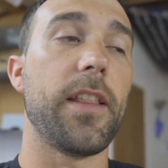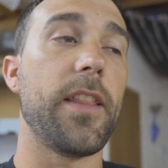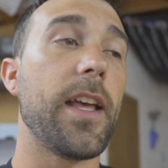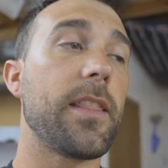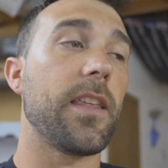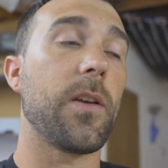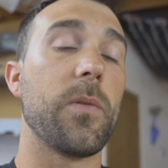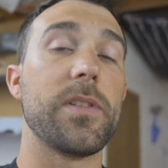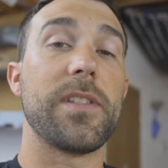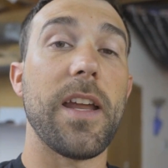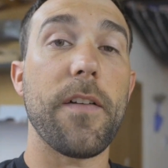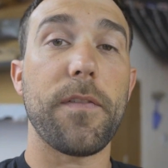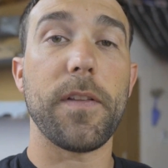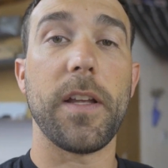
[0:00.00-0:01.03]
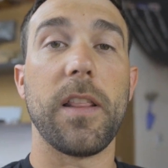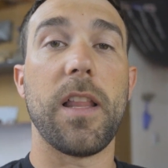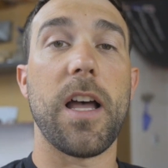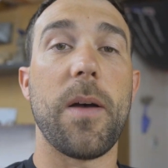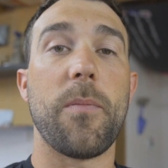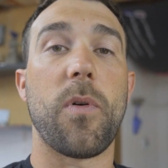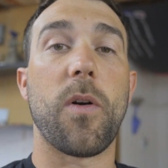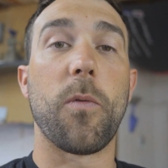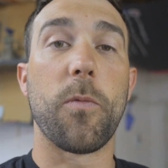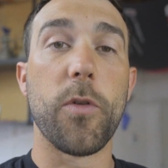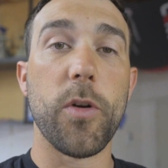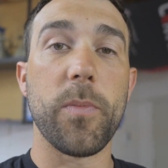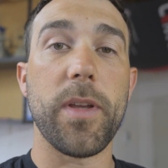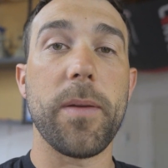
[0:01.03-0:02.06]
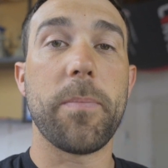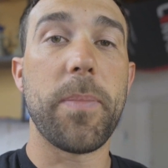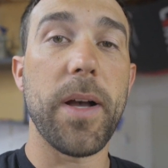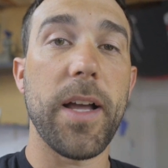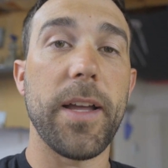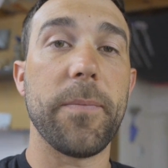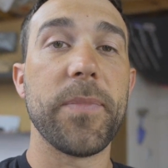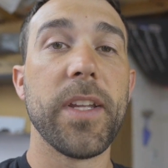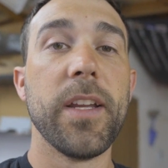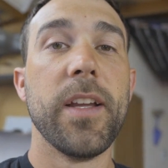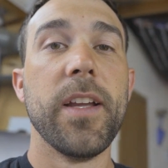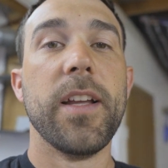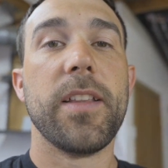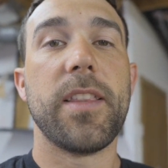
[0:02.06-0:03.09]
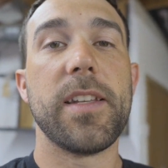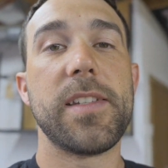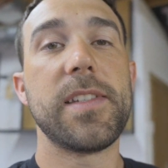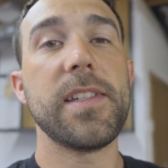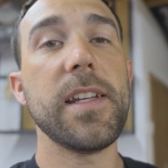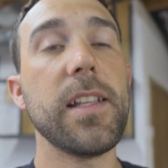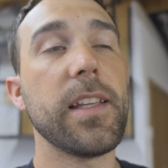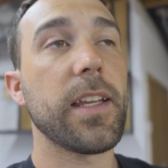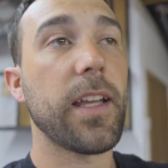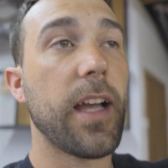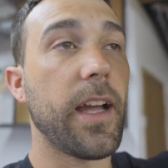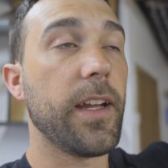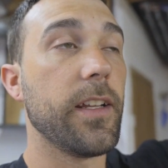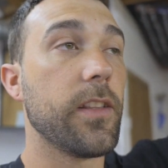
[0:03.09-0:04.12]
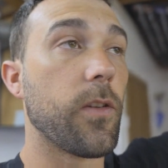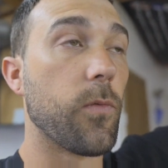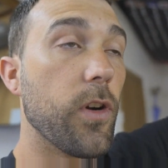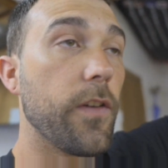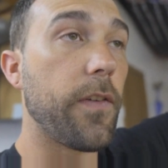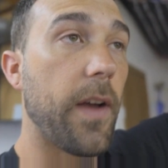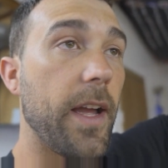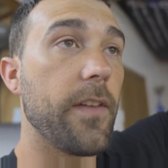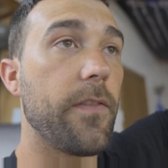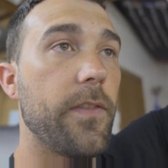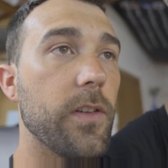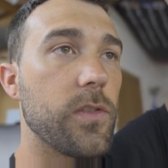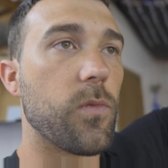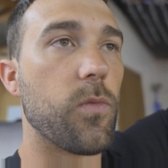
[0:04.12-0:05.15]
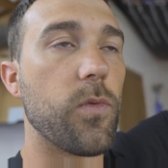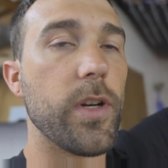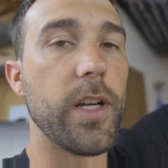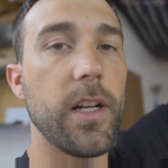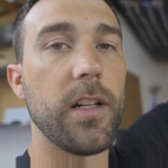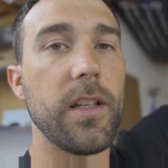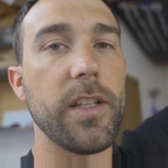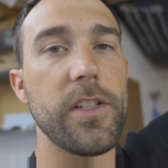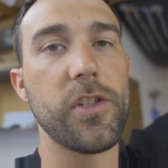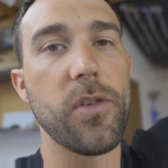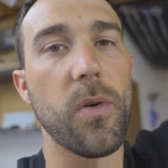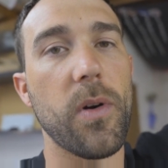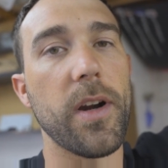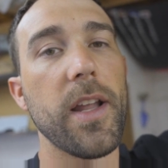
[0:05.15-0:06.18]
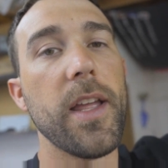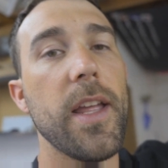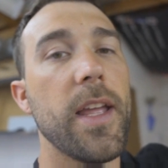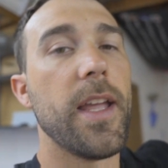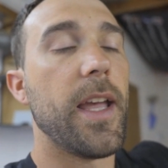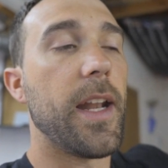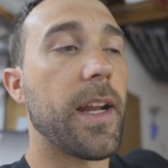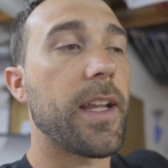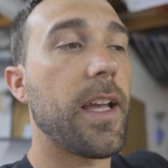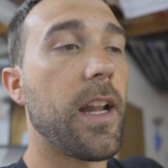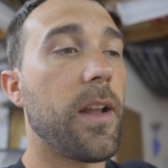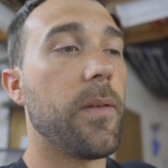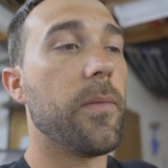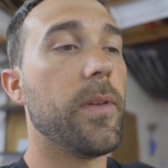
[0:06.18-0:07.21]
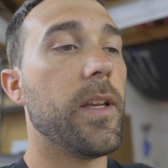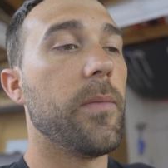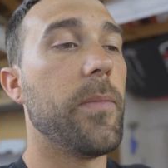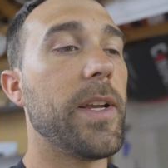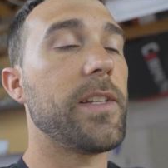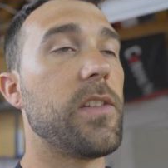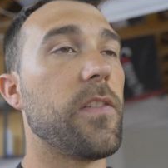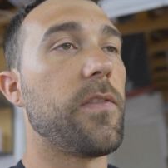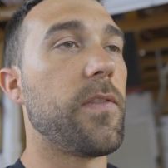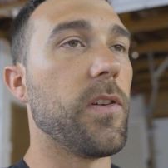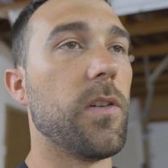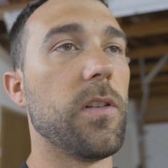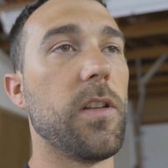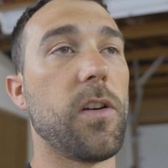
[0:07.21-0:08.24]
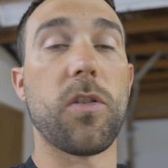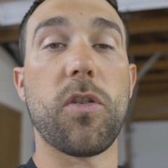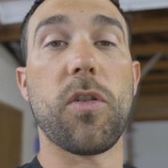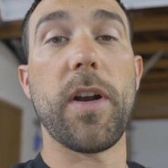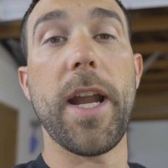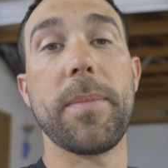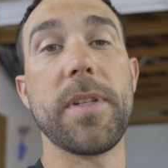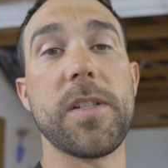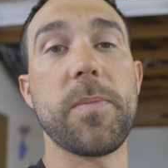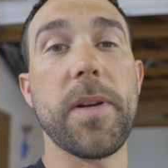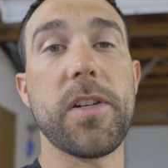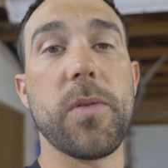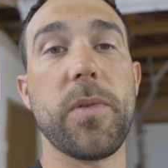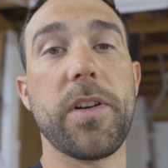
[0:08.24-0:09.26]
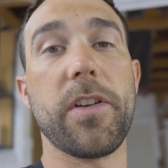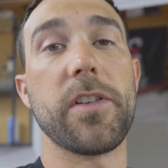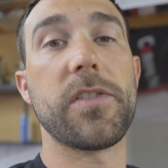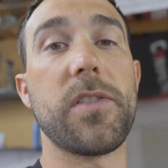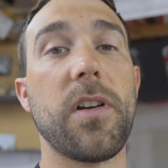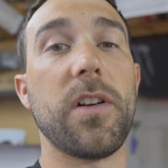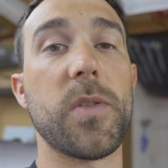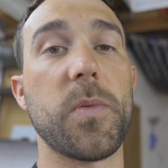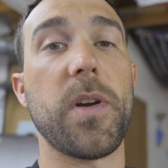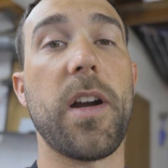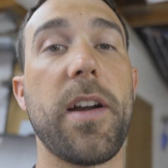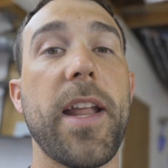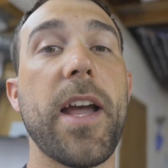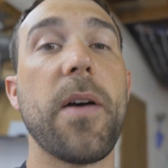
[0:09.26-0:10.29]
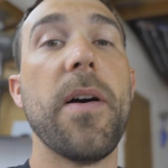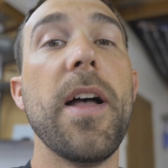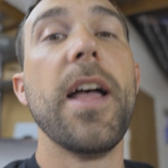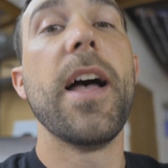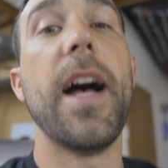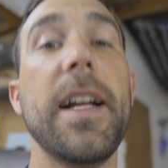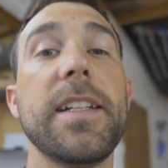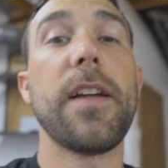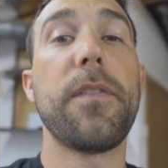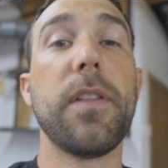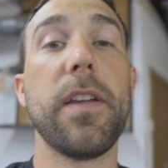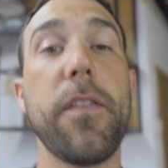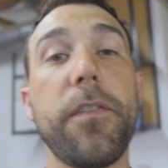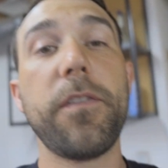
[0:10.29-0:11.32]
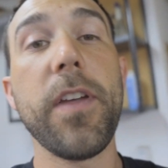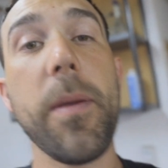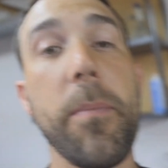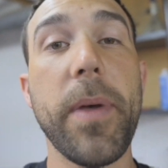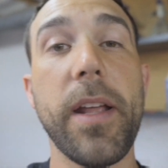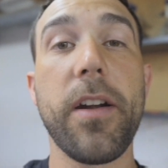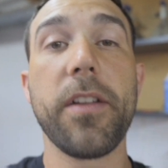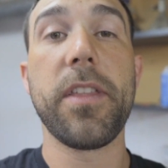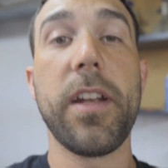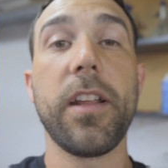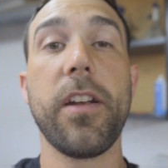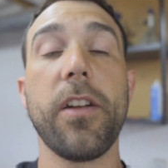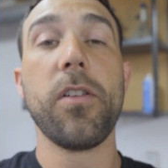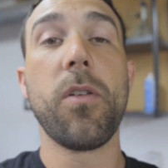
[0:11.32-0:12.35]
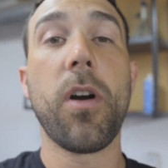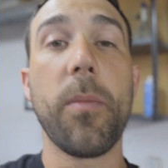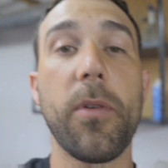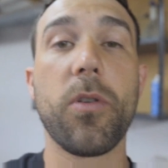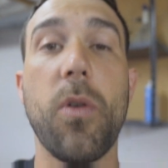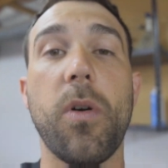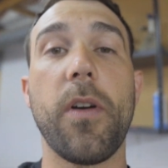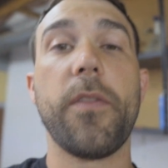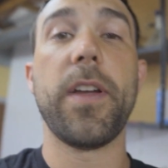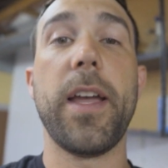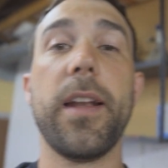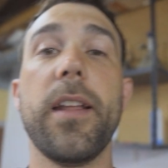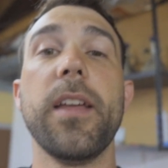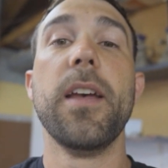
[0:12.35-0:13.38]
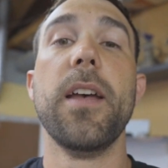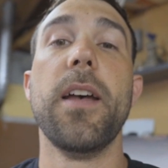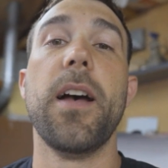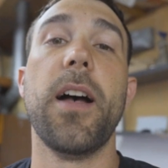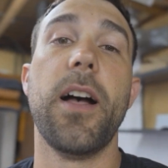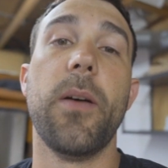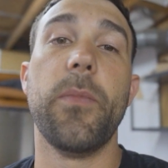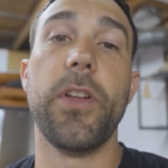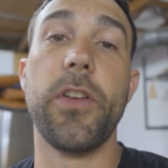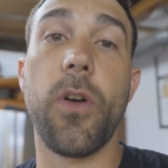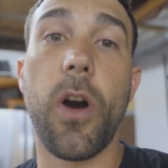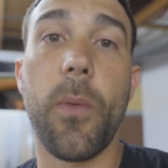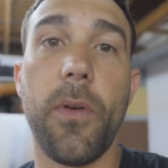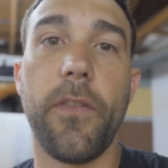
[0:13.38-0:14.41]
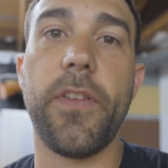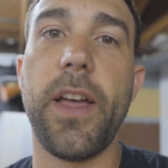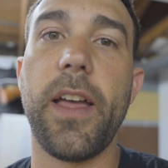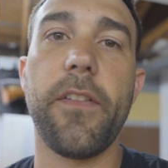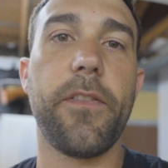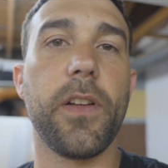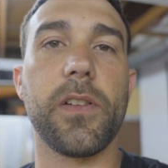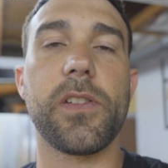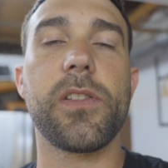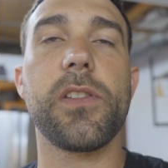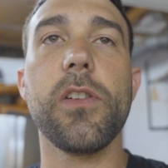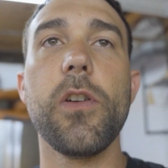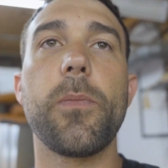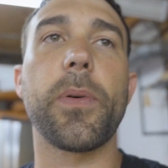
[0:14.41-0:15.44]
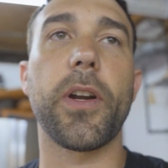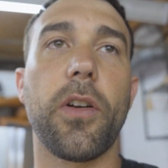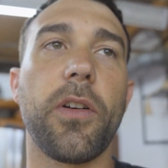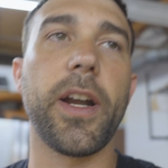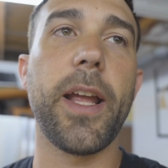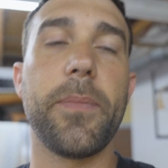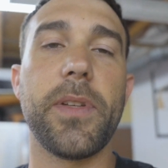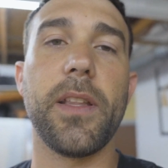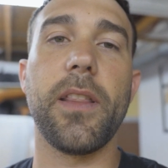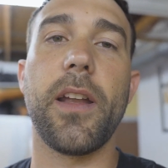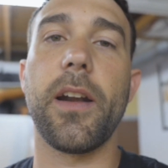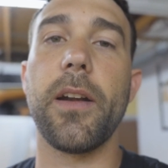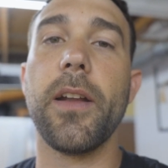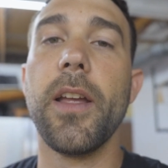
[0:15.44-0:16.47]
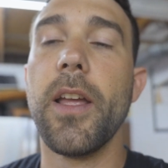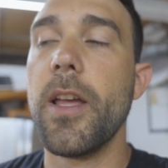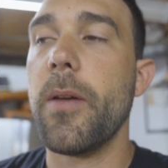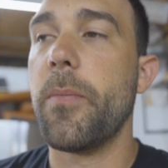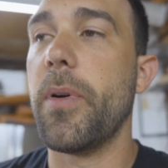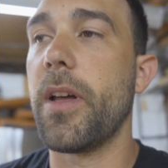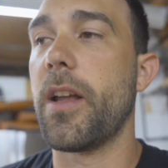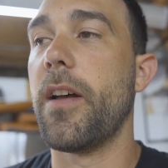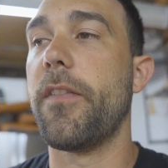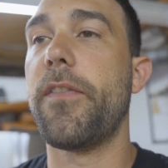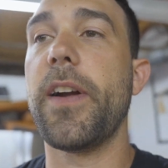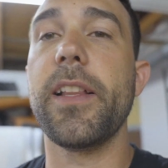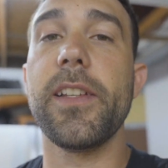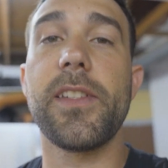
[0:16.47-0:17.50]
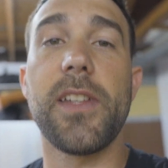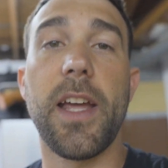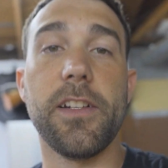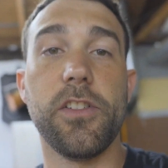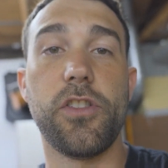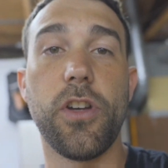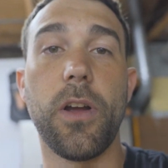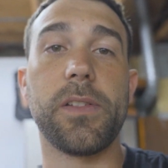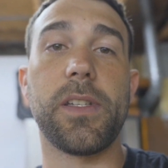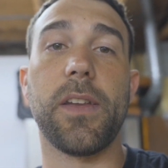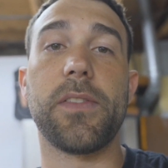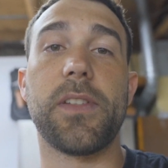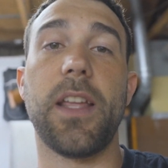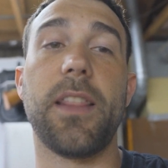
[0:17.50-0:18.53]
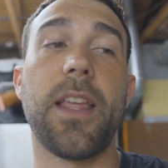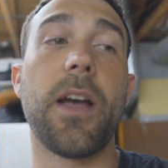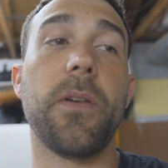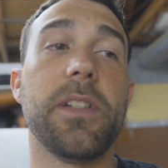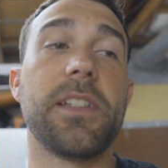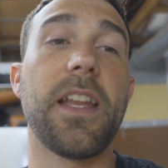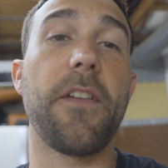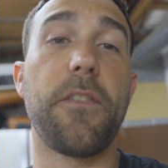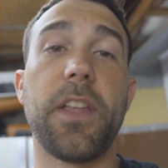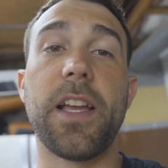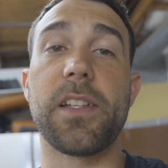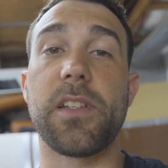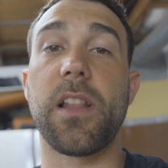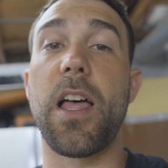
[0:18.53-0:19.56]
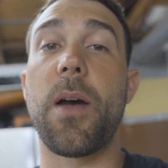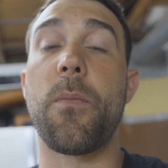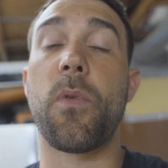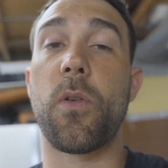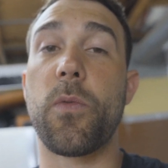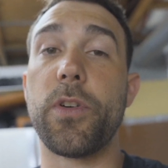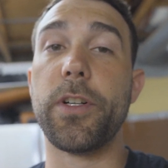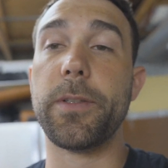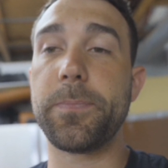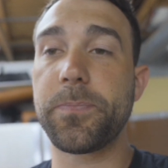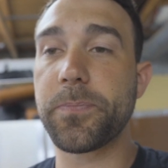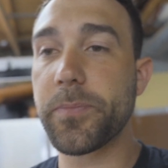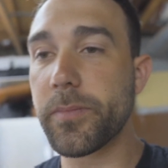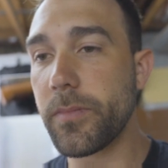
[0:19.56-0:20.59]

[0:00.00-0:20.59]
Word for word: and that thing was definitely a lot more roomy, but the ceiling height, the roof height feels really short and it kind of, it makes you feel a little cramped, especially when you're as tall as we are now. I definitely fit better than in a normal Corvette. Um, a normal vet, felt super cramped in there, but uh, finally sat in Joseph's and that one definitely has a lot more room.